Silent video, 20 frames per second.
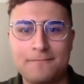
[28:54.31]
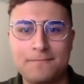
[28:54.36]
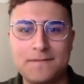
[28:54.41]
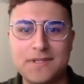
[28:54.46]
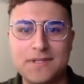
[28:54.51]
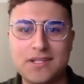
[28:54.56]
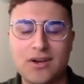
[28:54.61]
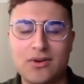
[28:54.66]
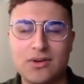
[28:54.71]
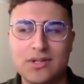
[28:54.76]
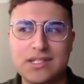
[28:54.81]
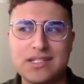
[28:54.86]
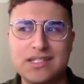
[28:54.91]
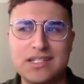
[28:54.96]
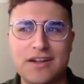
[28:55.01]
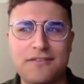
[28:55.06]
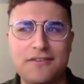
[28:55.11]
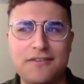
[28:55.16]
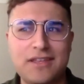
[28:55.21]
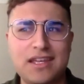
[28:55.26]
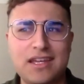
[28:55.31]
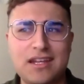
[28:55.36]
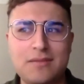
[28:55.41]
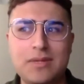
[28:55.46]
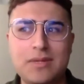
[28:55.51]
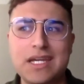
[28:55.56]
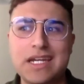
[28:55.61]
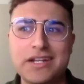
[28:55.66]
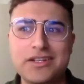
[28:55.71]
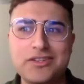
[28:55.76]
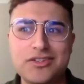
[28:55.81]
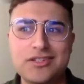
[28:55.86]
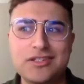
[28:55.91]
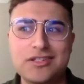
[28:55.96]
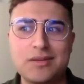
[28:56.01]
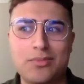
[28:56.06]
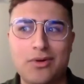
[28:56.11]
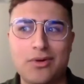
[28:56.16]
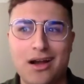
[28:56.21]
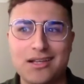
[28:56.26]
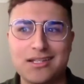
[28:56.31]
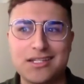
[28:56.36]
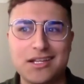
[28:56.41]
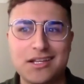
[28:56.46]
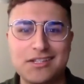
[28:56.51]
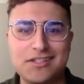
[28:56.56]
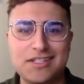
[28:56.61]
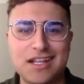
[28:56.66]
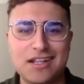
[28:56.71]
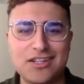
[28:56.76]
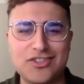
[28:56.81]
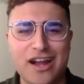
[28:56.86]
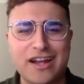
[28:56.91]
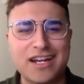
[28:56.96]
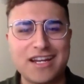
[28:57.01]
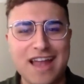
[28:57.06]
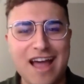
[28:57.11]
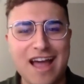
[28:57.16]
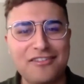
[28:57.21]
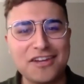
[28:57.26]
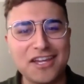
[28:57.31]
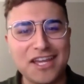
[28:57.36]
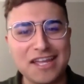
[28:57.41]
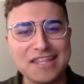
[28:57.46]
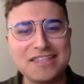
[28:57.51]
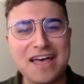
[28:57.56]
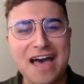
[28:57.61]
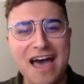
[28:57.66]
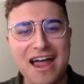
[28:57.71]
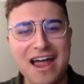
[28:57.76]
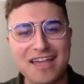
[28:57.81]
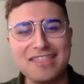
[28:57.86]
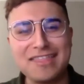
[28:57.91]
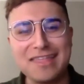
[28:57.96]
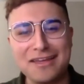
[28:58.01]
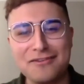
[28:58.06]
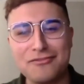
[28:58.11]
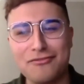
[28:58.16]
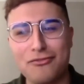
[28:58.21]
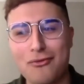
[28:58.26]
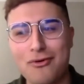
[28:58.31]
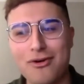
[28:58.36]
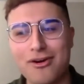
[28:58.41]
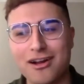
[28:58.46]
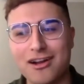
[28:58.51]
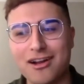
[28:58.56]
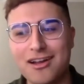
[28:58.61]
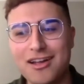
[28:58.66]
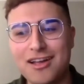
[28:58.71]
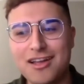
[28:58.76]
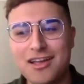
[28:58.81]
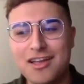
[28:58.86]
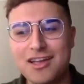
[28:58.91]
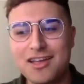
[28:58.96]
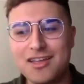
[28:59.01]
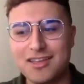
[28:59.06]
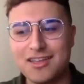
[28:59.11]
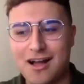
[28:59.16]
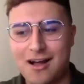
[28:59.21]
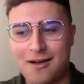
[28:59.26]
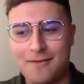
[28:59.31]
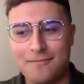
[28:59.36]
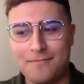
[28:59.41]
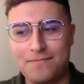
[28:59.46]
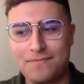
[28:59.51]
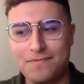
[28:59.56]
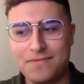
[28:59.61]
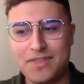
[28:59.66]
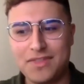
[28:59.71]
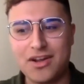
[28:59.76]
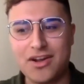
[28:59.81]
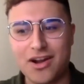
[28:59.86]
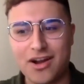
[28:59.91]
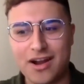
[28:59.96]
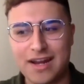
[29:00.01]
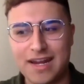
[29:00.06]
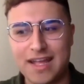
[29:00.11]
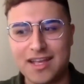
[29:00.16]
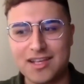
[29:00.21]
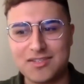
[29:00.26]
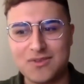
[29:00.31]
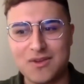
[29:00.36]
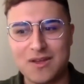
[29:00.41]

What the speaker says: So it's definitely going to be an interesting process trying to navigate that, I think, for the current ASUA